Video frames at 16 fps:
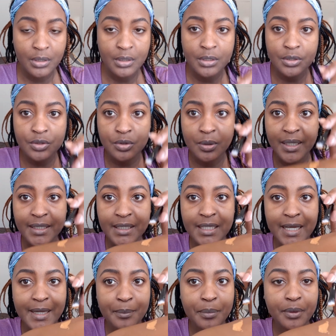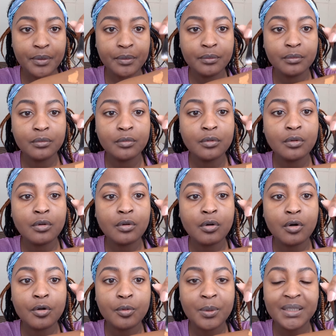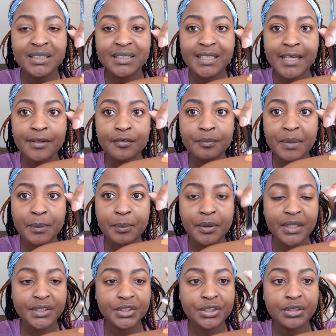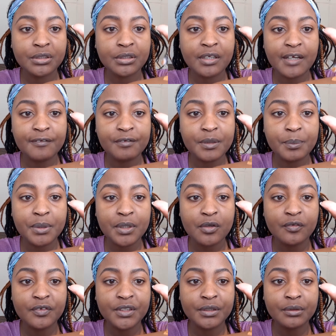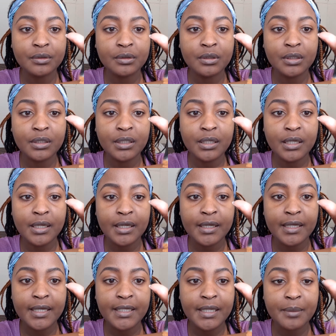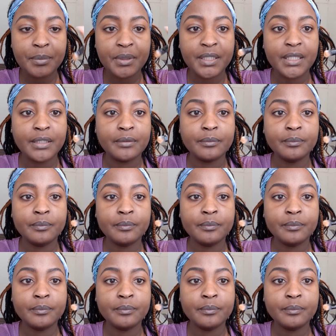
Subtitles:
So I dab on one side of my brush, I flip it over, and I dab again.